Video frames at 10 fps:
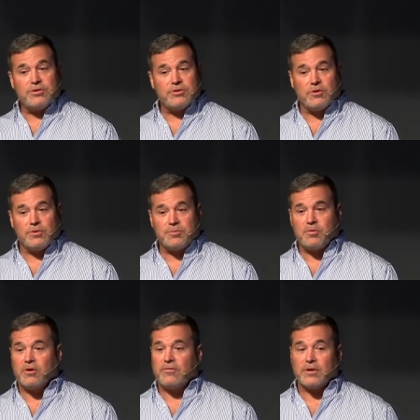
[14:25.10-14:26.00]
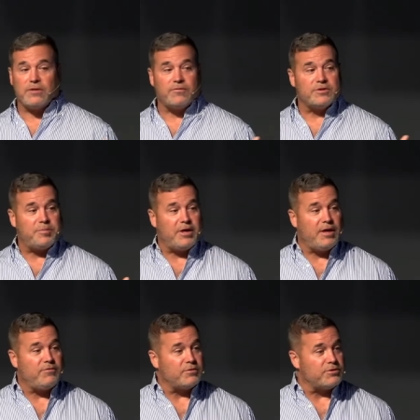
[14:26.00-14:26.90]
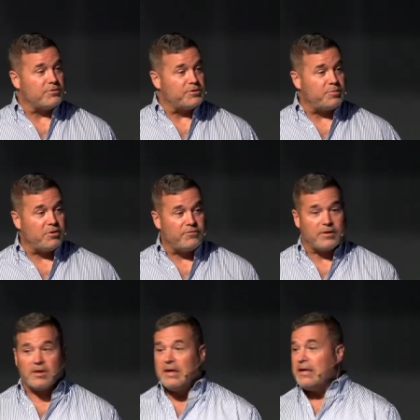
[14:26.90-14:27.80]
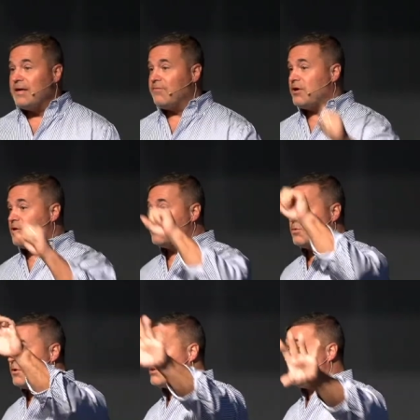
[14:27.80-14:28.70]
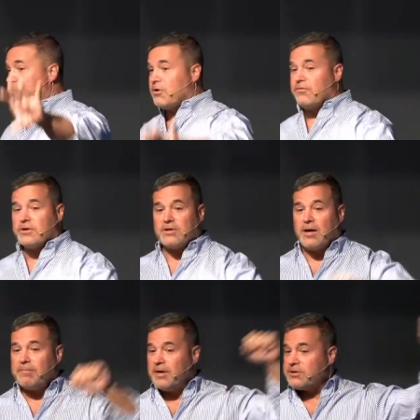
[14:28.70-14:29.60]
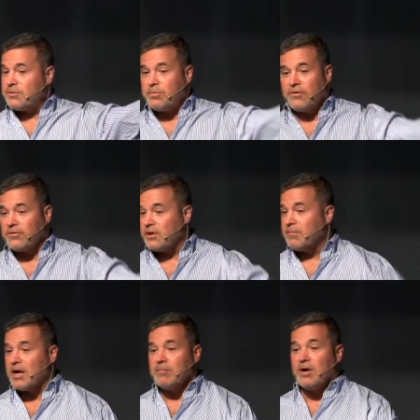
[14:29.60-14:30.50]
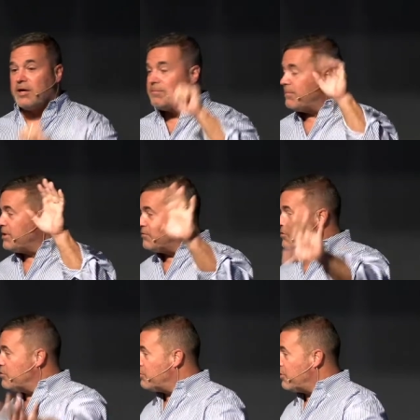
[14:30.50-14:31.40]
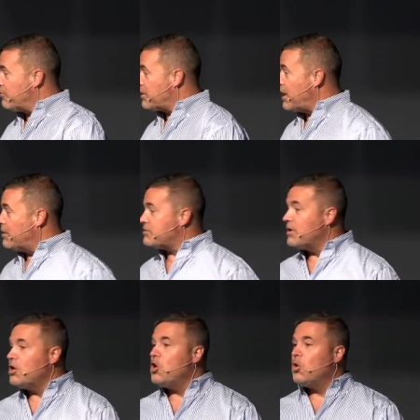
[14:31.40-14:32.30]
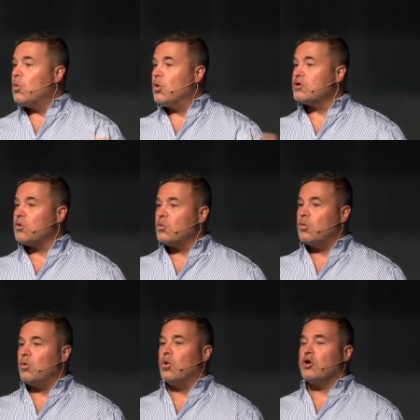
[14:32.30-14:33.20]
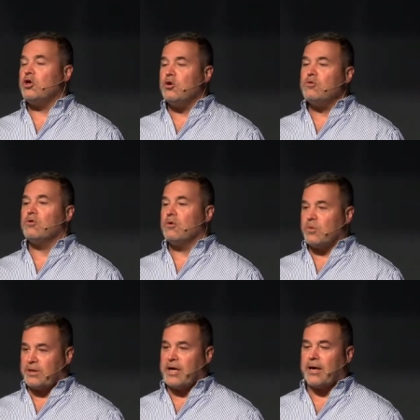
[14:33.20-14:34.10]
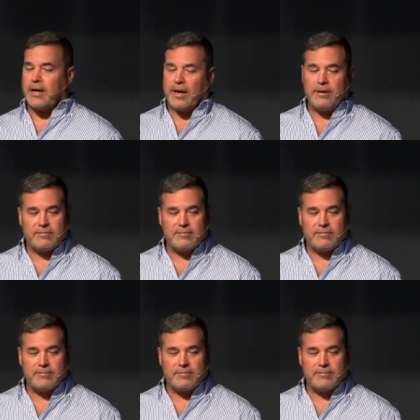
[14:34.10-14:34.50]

is always perfect, if his behavior is always perfect, if he goes and works the perfect job, makes the perfect amount of money, gives you the perfect house, what, what are you doing with that guy?